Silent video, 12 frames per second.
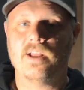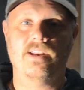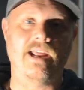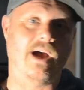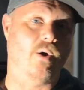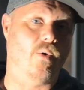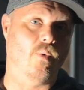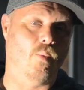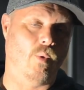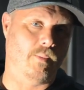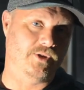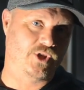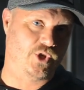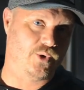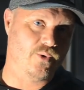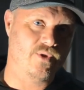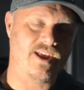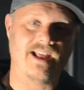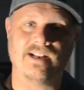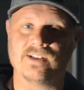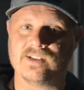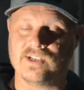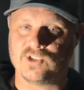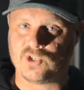Now, what was true then
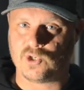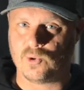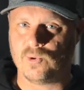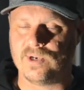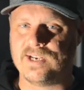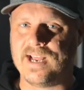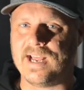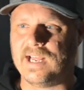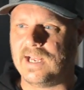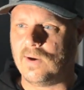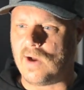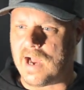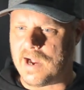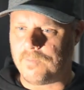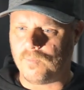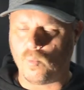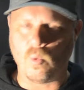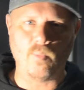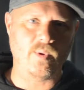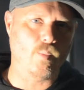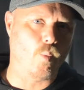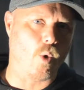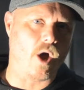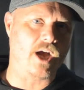is, is true today. Um, when we
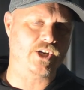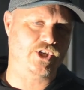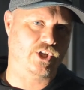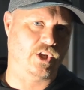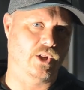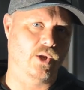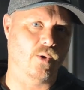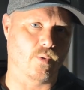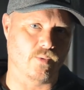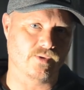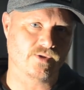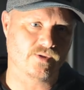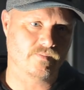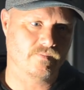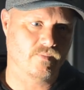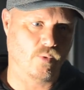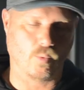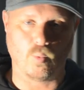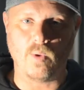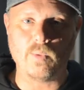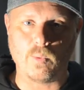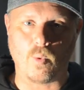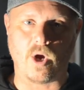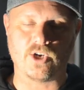washed clothes, or when
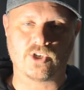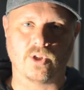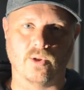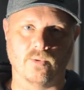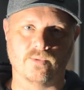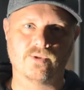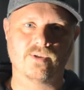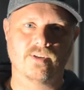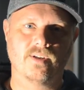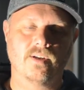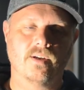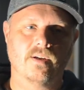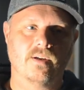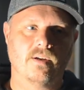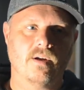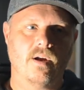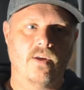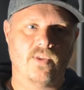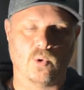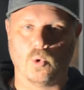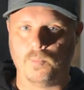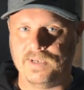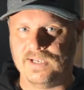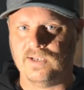we wash clothes, there
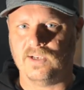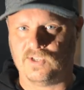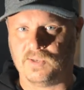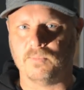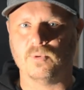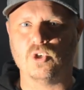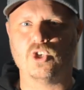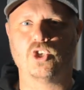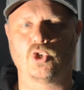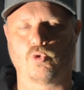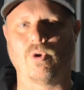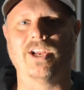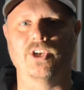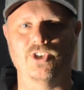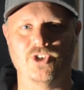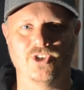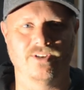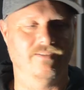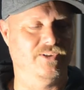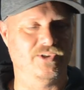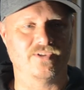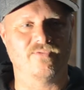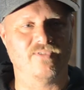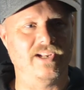will be some shrinkage, which
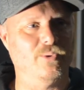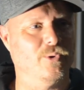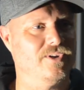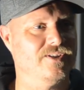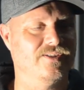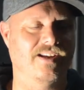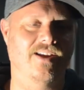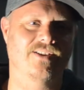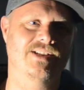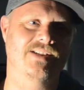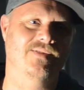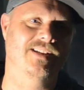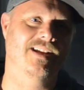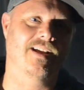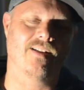is a funny word to say on TV.